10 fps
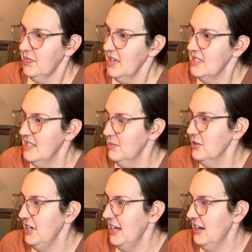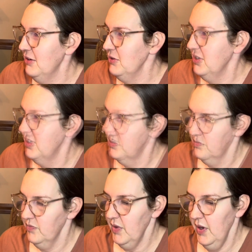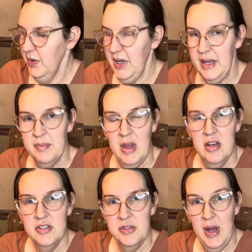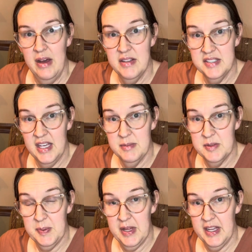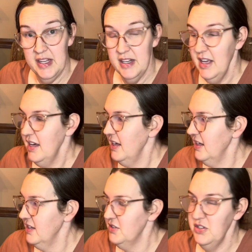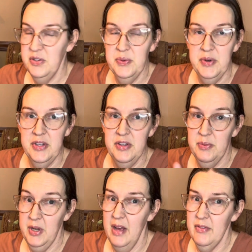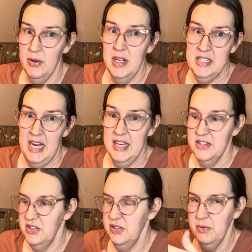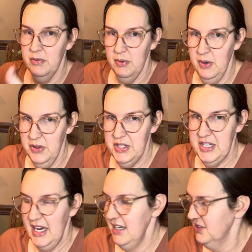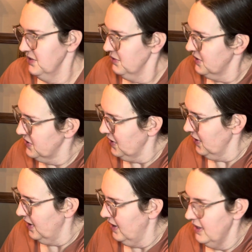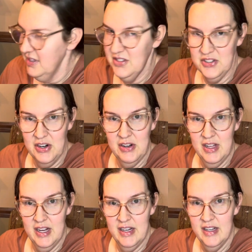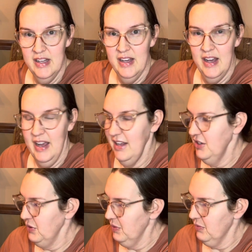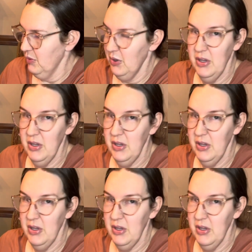Simmer down. Okay, so how this game is played is you would have a dice, you would roll the dice, you would start on the start line, and you would roll,